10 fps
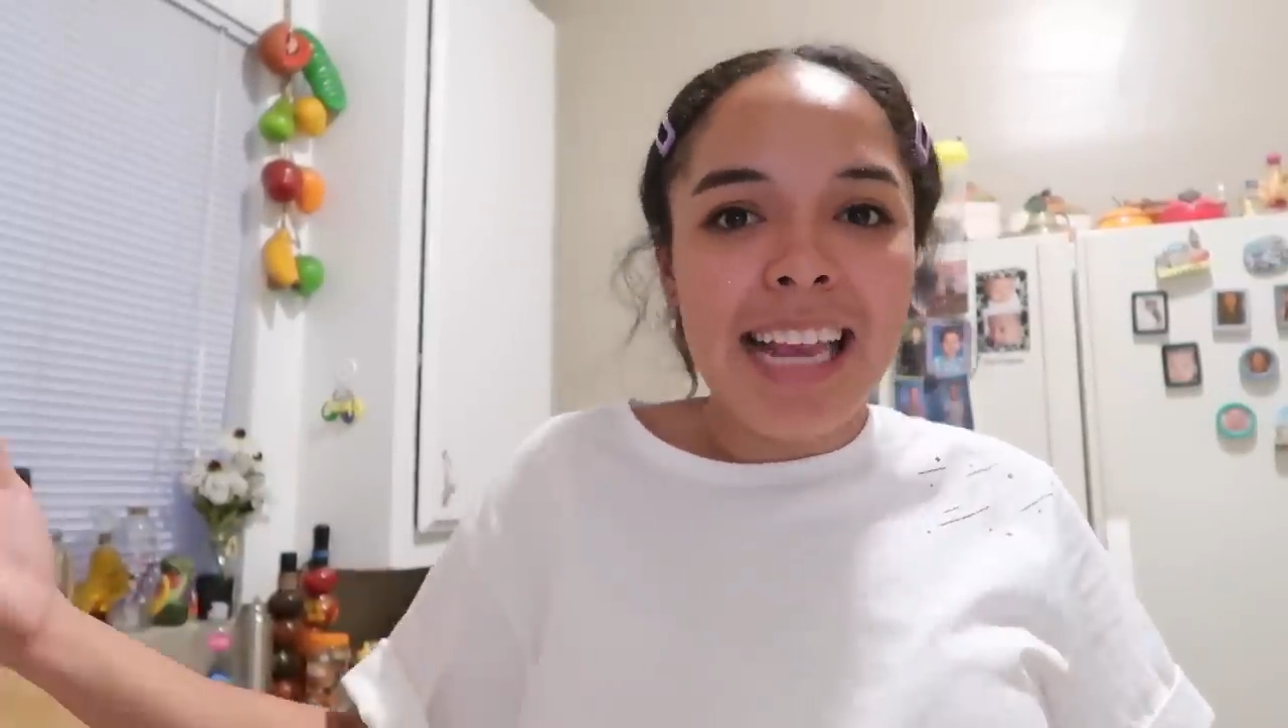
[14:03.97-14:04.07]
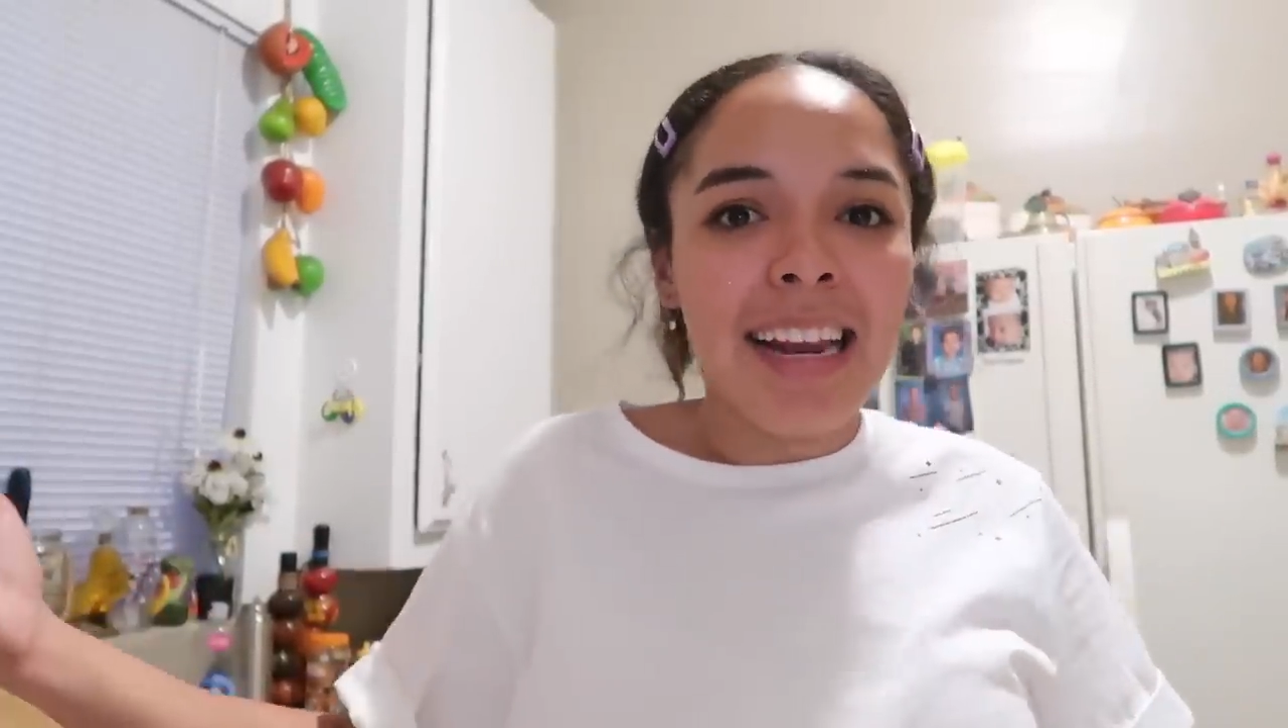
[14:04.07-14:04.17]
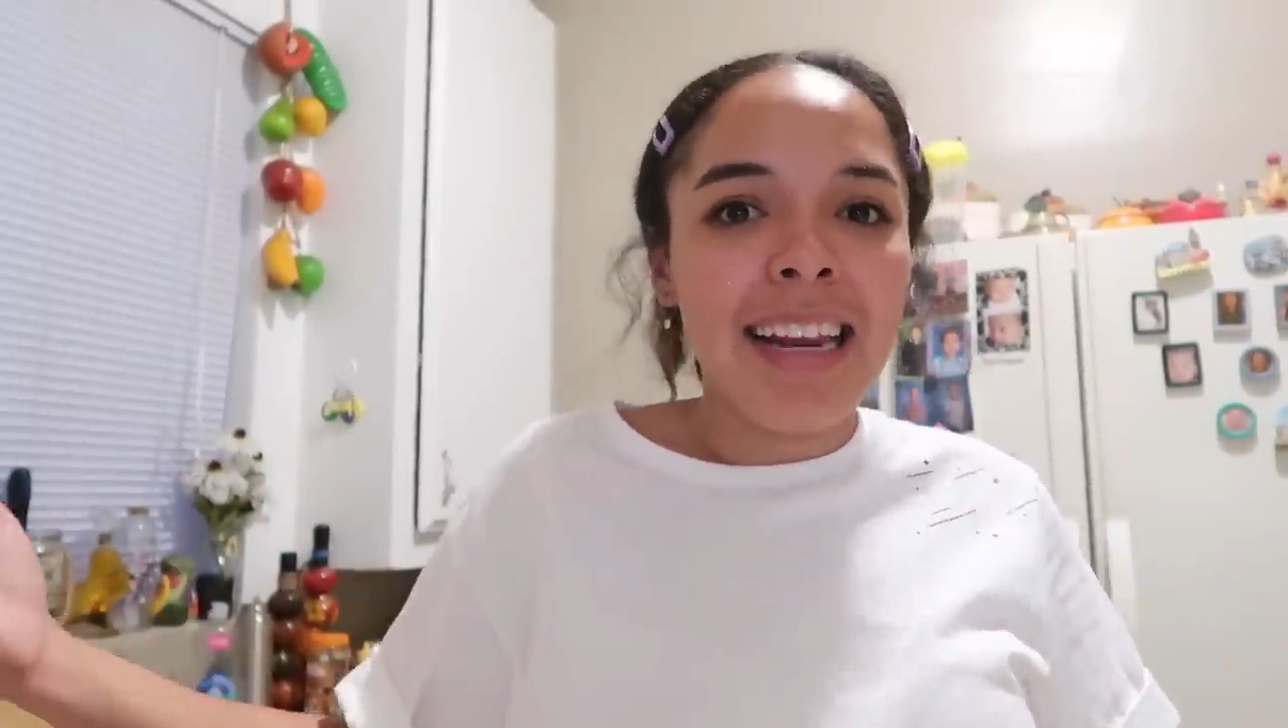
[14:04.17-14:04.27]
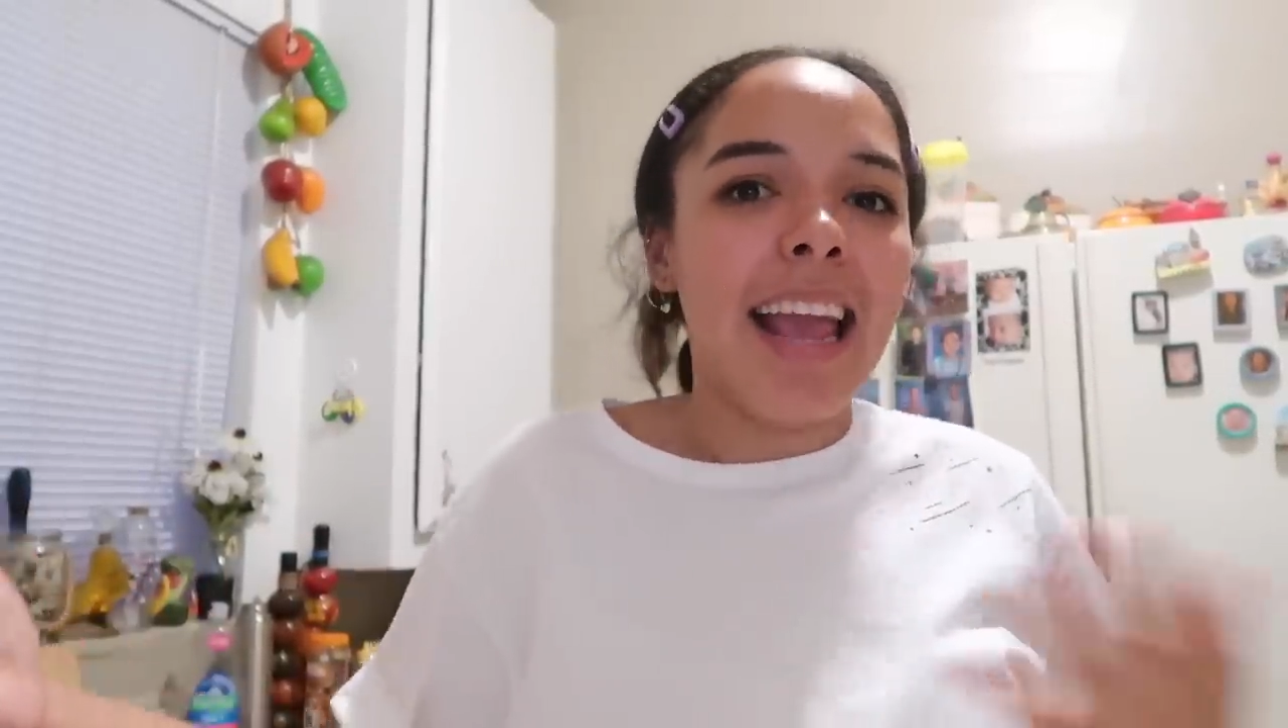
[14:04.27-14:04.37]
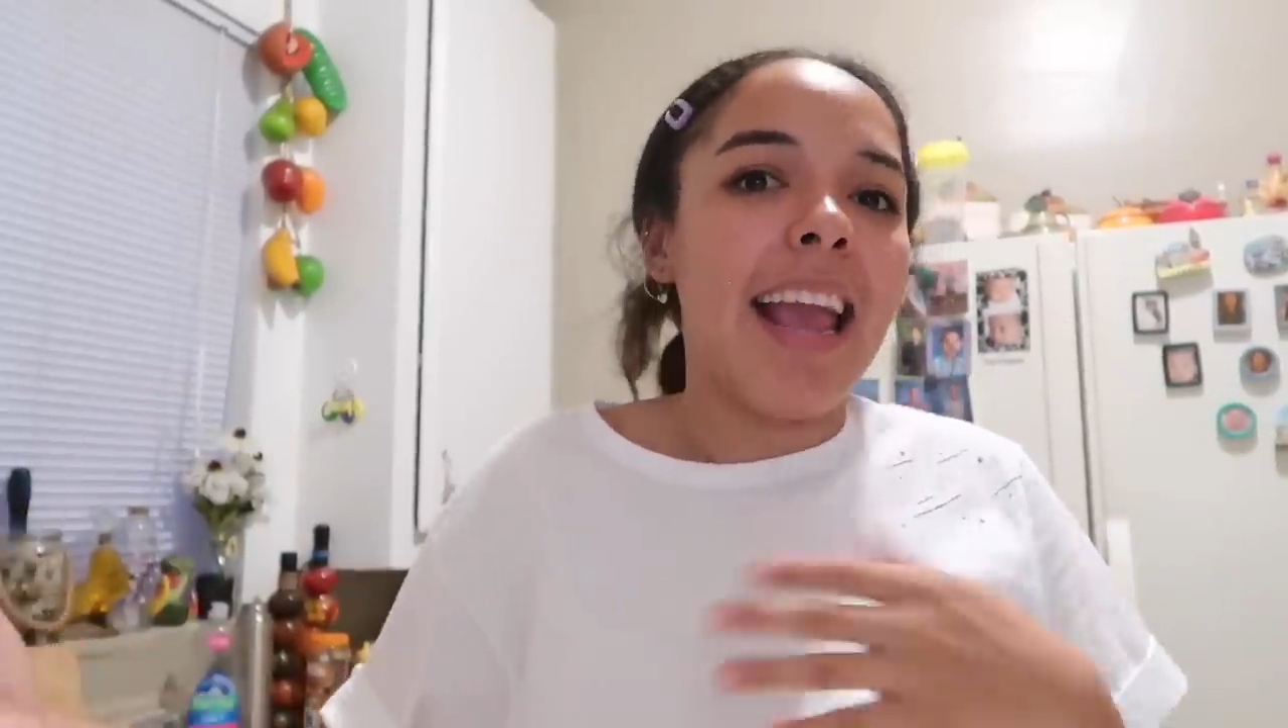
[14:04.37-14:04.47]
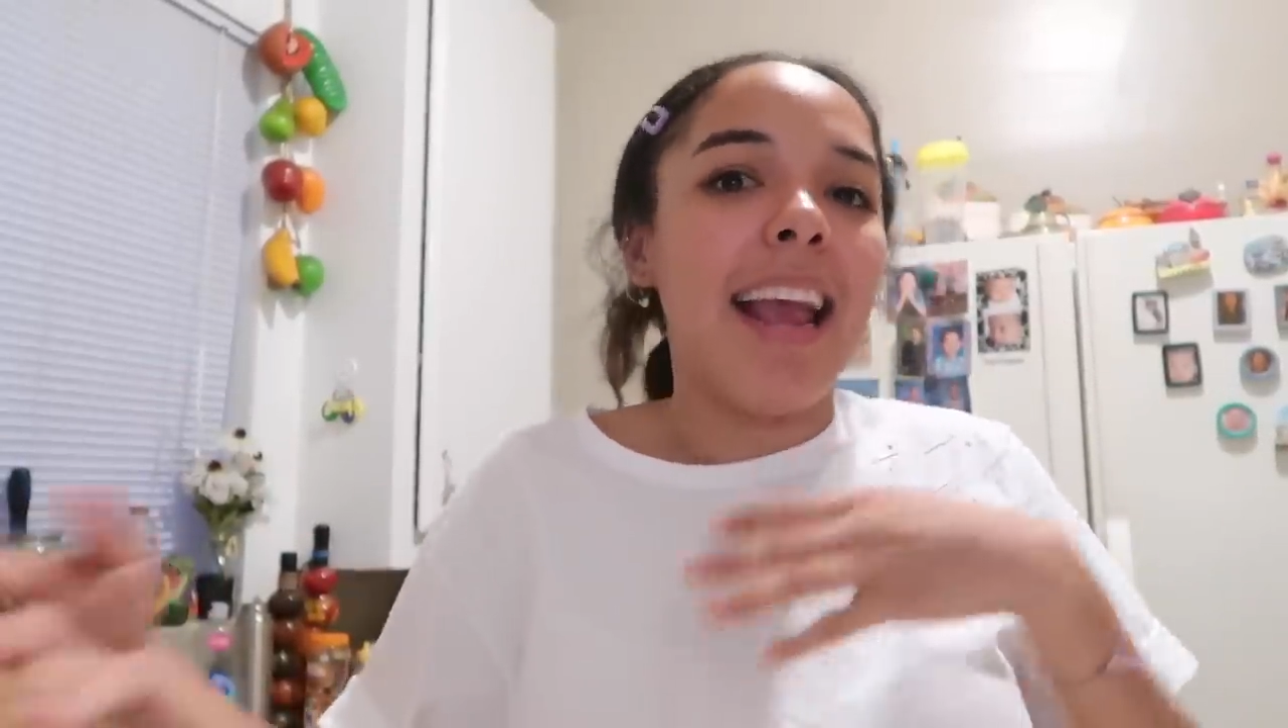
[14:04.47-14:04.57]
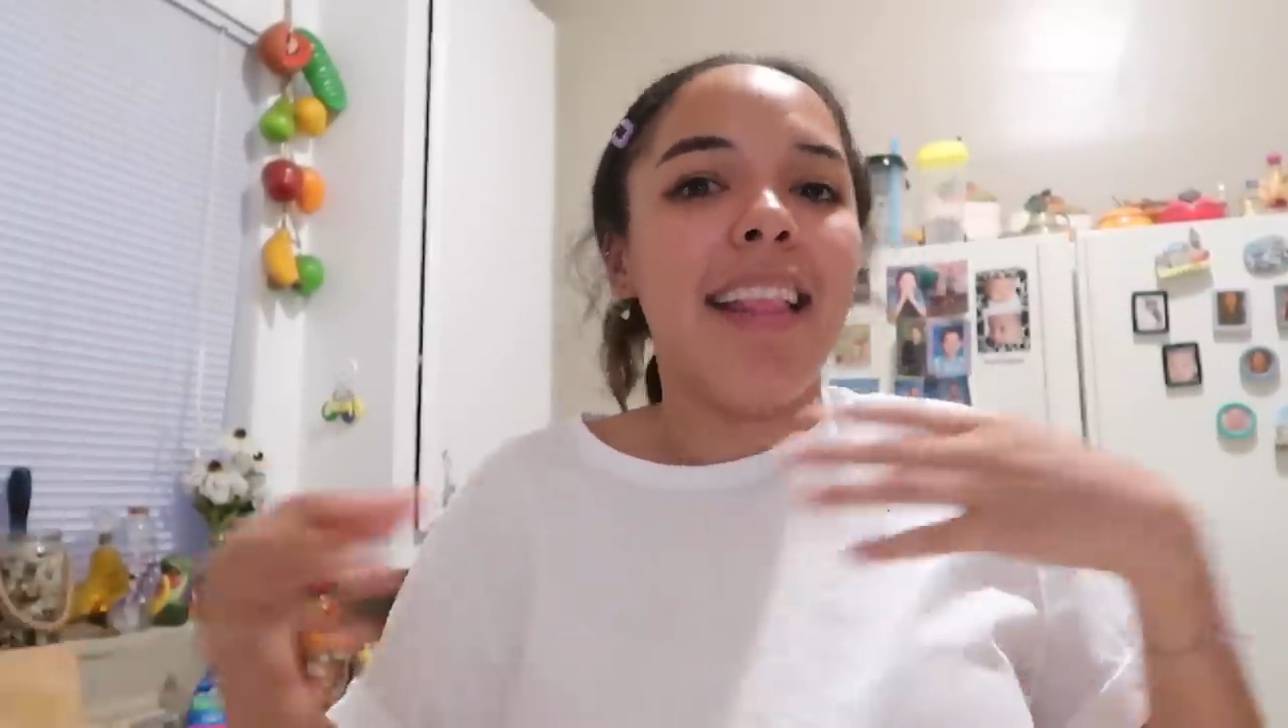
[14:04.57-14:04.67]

10K,